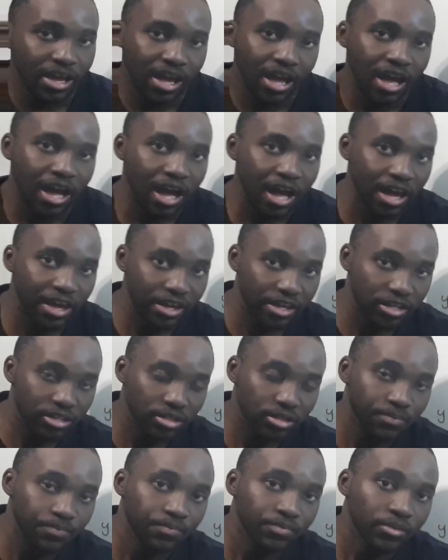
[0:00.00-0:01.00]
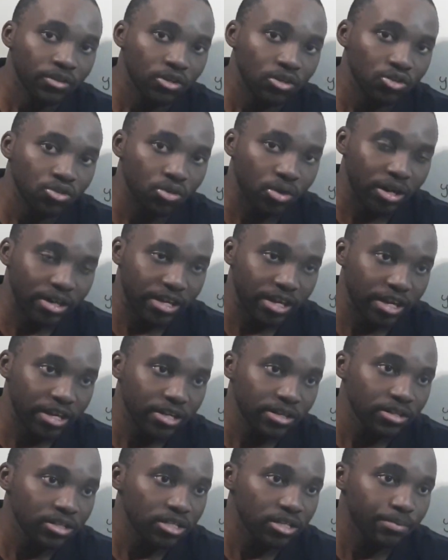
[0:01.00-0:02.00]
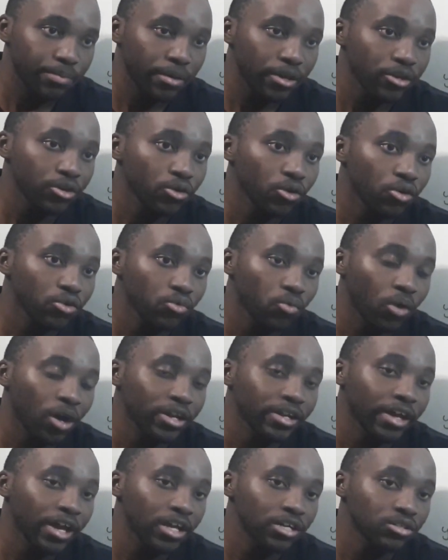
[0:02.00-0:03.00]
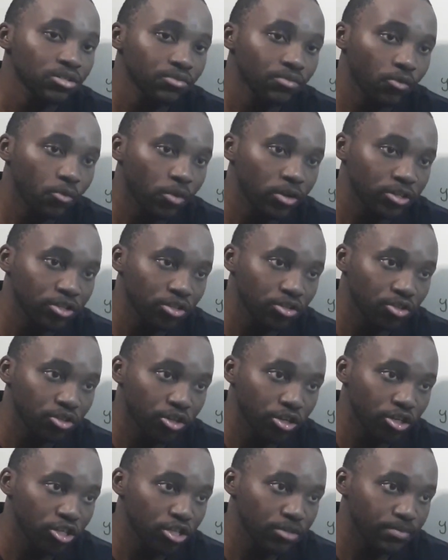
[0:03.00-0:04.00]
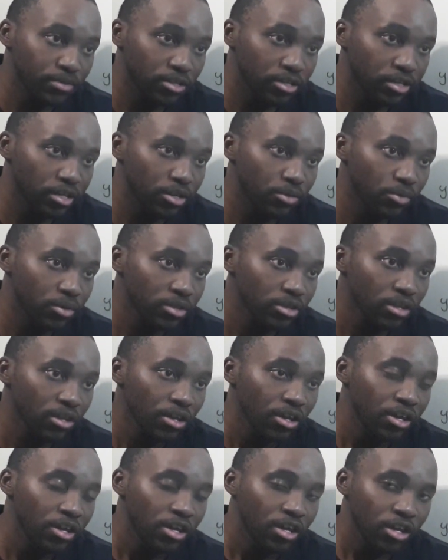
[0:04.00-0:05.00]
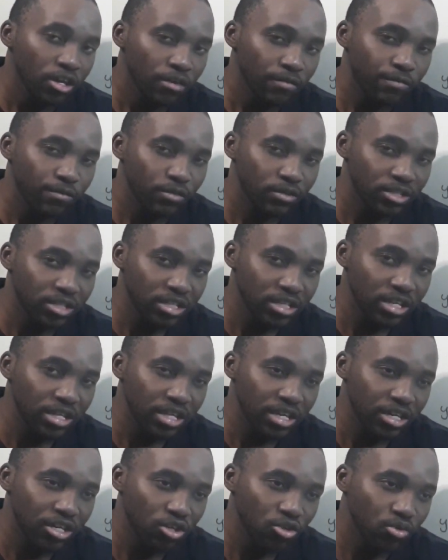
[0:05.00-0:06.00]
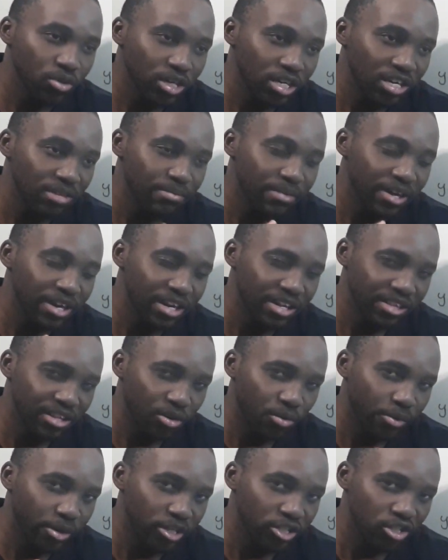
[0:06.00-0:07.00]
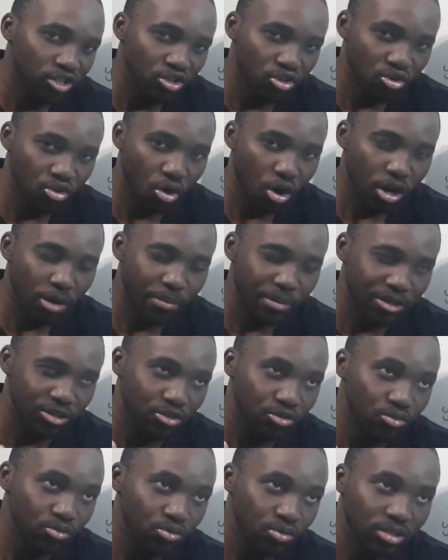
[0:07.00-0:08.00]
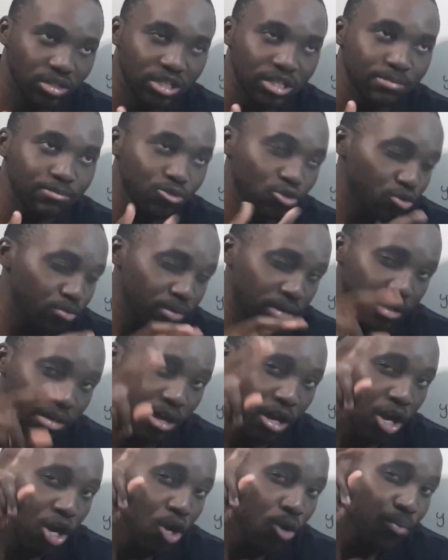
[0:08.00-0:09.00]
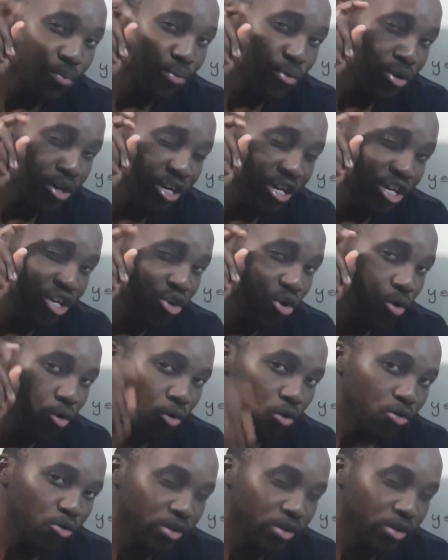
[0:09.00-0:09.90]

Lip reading: I is. So again, depending on what kinds of questions you're going to be dealing with, if you see that you keep getting the question wrong, but you seem to be putting in all your